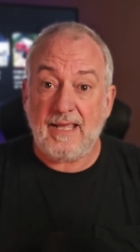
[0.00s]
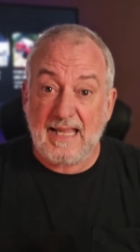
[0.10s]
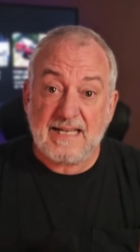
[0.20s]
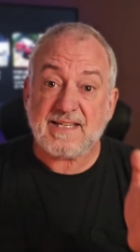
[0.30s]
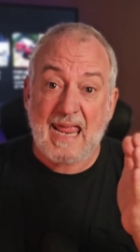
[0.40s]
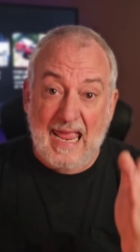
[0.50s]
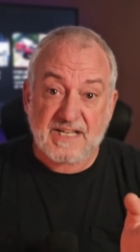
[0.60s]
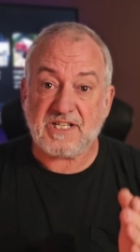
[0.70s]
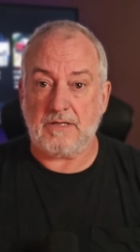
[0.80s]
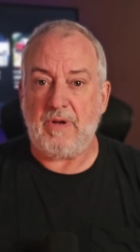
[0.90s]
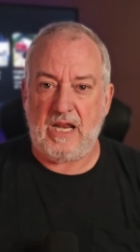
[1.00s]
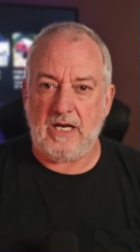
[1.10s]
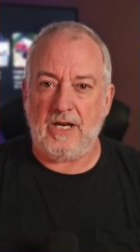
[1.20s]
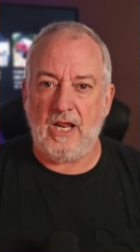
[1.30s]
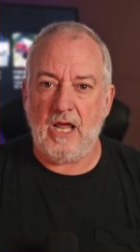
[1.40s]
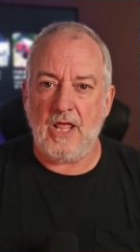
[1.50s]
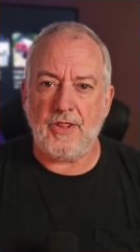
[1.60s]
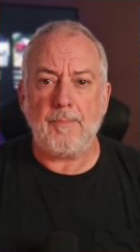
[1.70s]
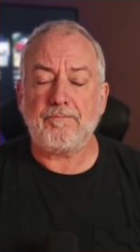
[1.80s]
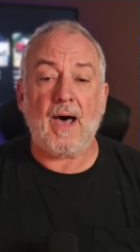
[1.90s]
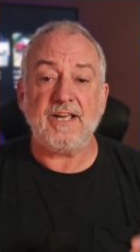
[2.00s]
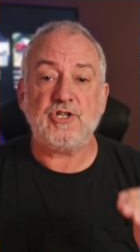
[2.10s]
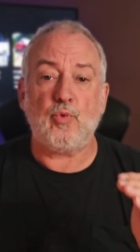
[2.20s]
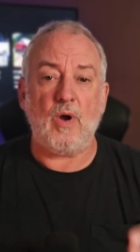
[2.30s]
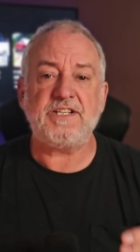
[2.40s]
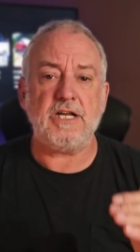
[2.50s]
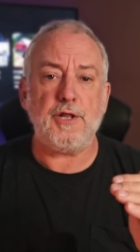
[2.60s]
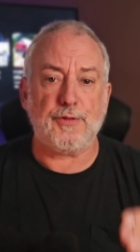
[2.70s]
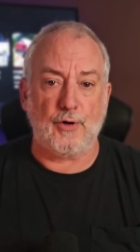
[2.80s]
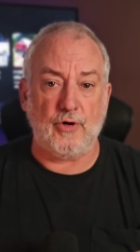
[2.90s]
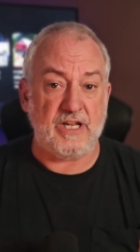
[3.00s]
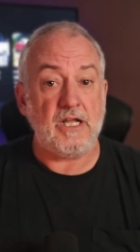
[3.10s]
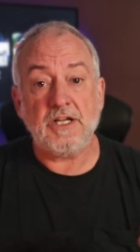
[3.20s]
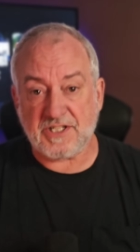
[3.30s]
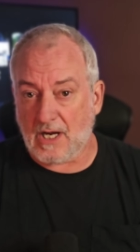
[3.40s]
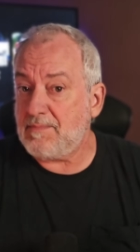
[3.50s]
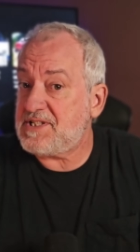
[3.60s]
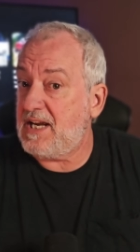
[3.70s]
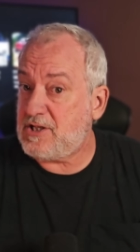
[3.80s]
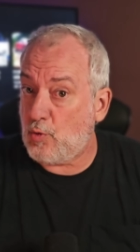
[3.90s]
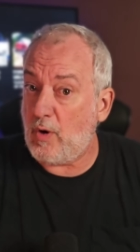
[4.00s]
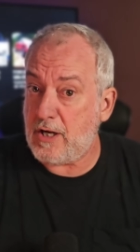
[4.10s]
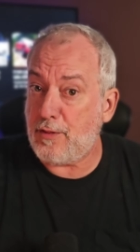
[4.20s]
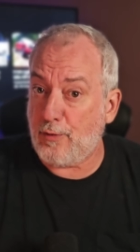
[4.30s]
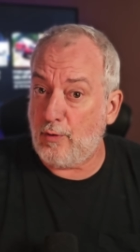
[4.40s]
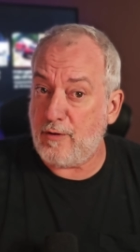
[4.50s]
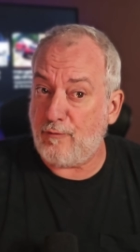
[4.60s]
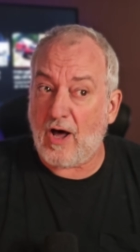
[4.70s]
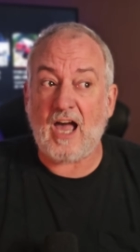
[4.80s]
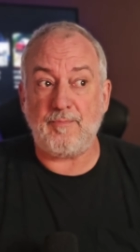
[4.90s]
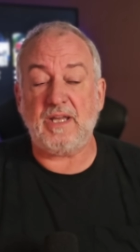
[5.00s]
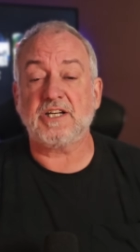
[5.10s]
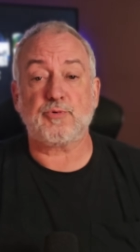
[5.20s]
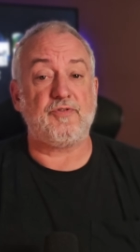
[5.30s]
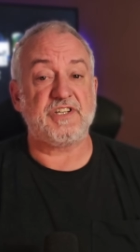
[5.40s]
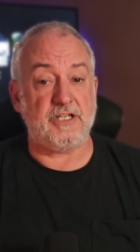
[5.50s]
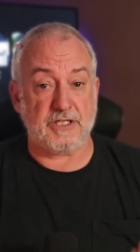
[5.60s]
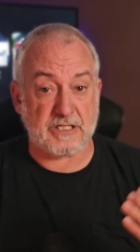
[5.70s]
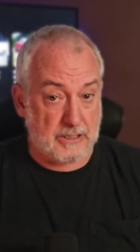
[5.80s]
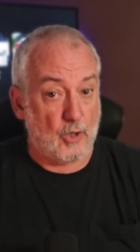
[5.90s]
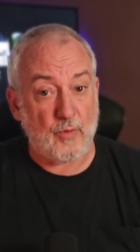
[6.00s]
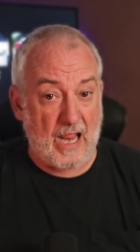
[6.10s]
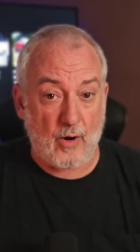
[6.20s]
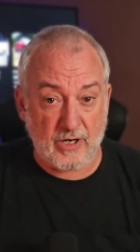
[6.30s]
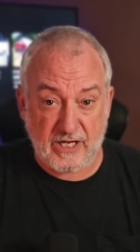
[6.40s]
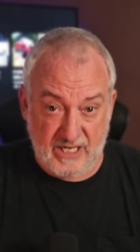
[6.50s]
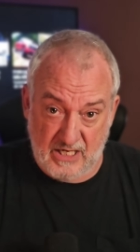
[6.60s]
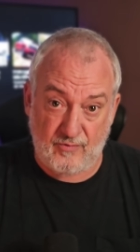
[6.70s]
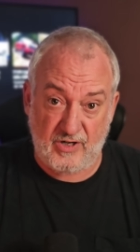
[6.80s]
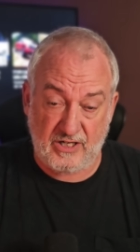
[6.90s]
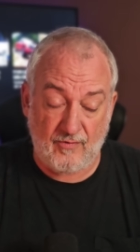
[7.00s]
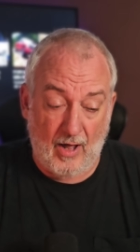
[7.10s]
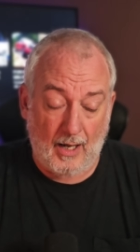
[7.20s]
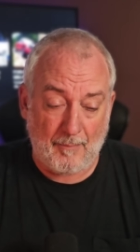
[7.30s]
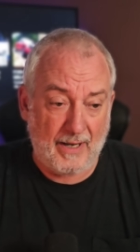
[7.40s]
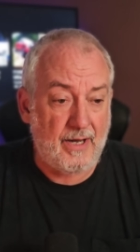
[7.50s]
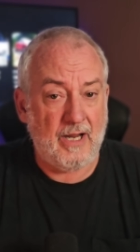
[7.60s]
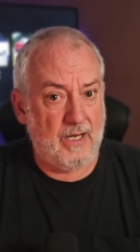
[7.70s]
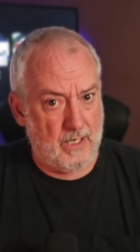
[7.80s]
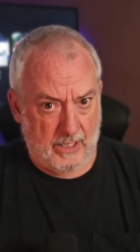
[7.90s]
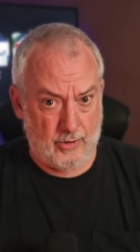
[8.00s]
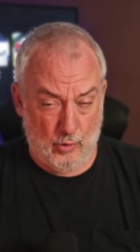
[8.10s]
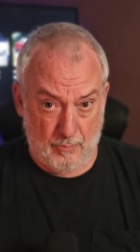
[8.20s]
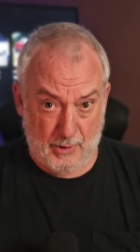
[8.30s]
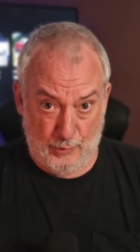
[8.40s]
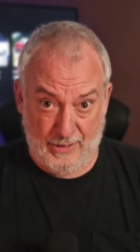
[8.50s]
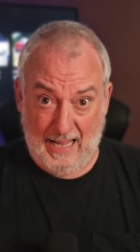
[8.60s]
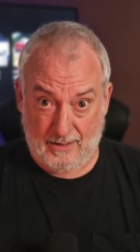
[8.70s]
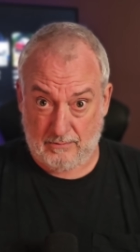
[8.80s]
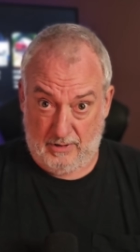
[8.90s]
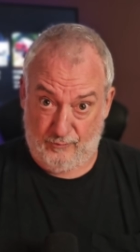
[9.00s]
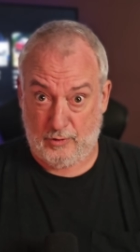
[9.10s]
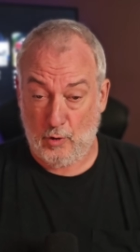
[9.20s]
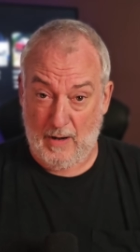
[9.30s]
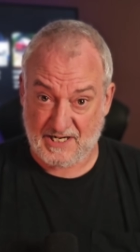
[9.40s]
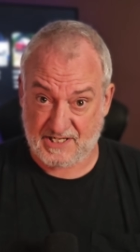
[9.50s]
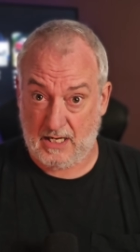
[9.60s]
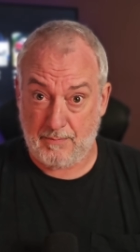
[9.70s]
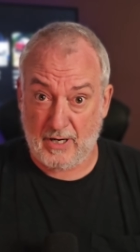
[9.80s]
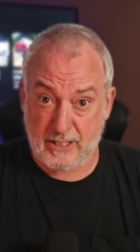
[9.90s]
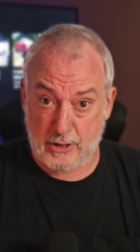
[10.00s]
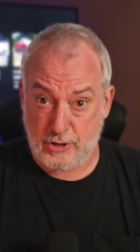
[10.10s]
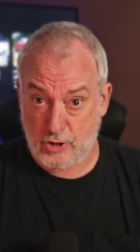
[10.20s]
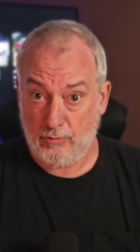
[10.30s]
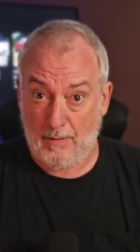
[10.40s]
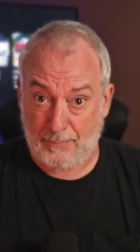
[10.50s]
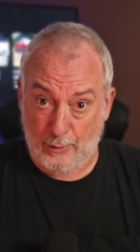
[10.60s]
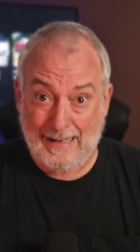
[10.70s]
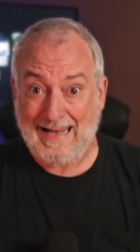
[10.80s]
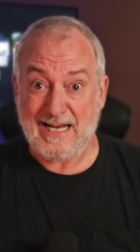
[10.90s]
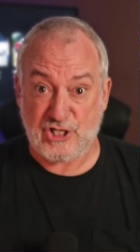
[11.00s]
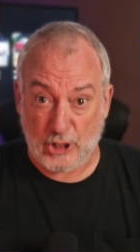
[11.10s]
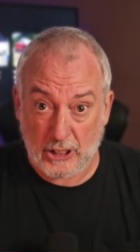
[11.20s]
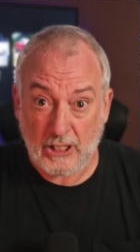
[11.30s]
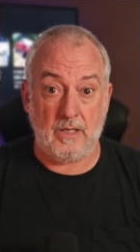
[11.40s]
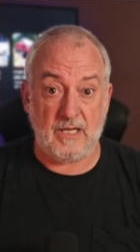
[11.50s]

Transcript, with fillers: It's estimated that by 2030, some say 2035 because we've seen a slowdown in EV development. I don't know about that if you go ask anybody in Europe or Asia.